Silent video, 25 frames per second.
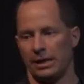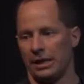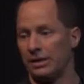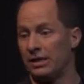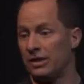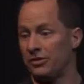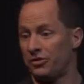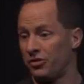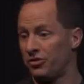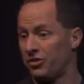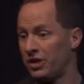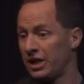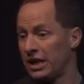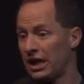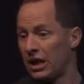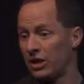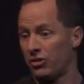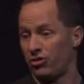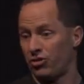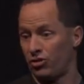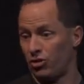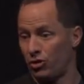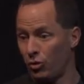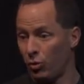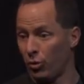and this isn't
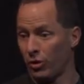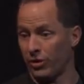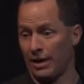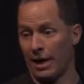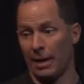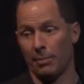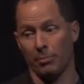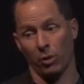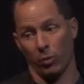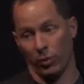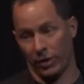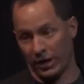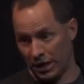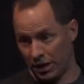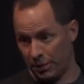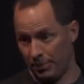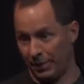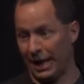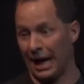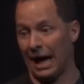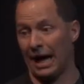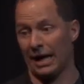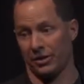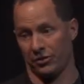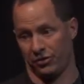against you or them, but we need to be
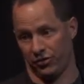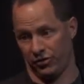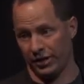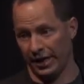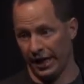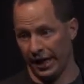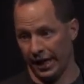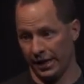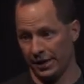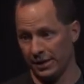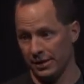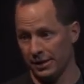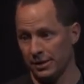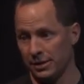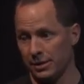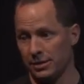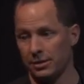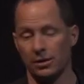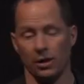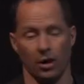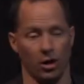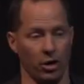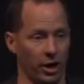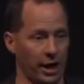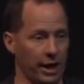honest today,
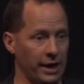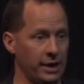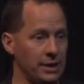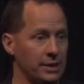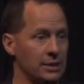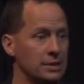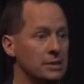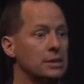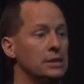all right?